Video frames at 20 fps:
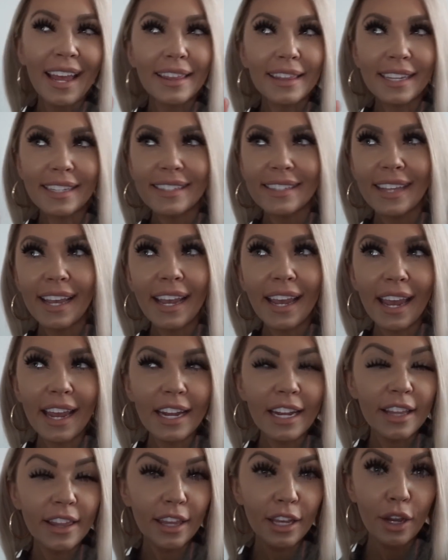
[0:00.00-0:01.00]
They say
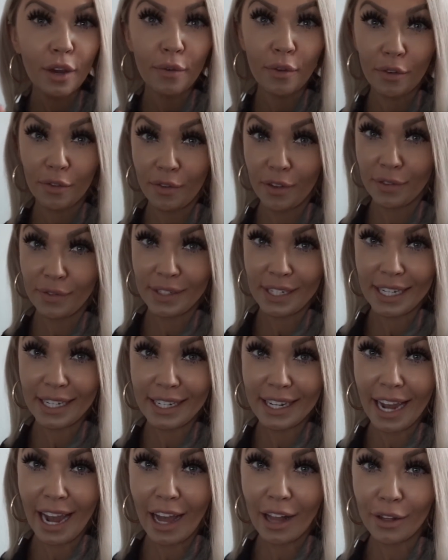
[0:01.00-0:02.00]
anything over
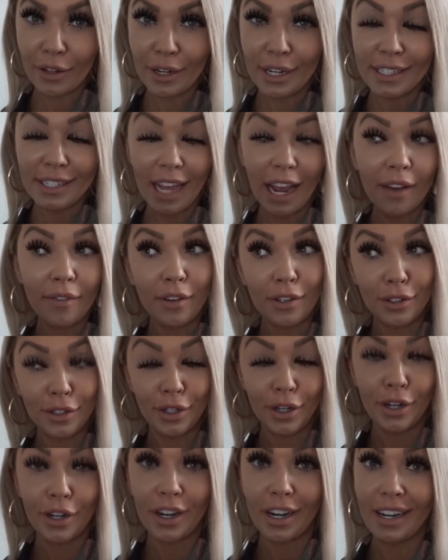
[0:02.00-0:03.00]
15 calories. I've
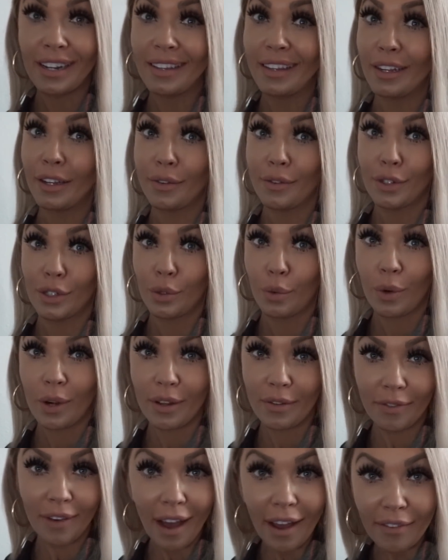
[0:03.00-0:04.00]
also heard anything over
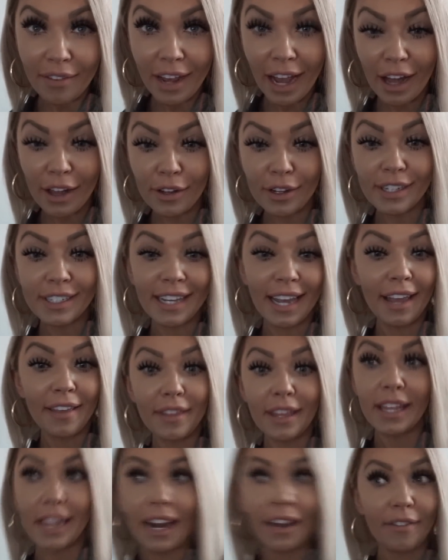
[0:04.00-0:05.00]
25 calories.
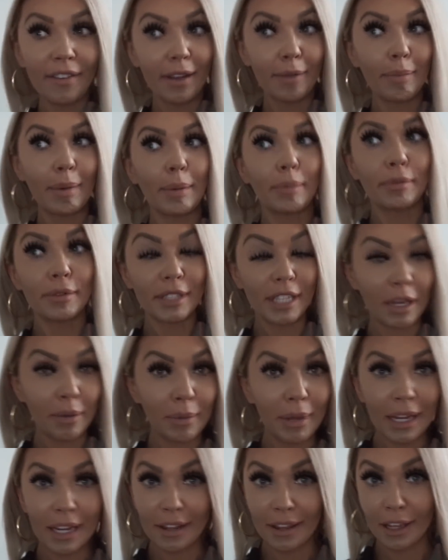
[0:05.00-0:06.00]
And then I've had people tell
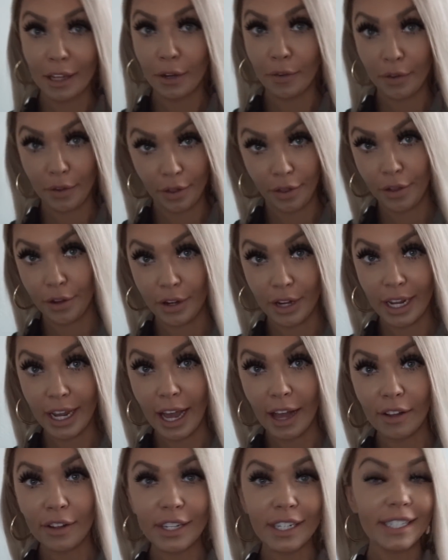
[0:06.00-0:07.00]
me anything over 30
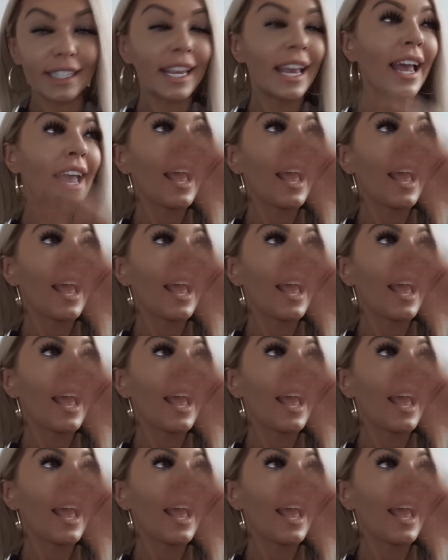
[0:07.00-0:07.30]
calories.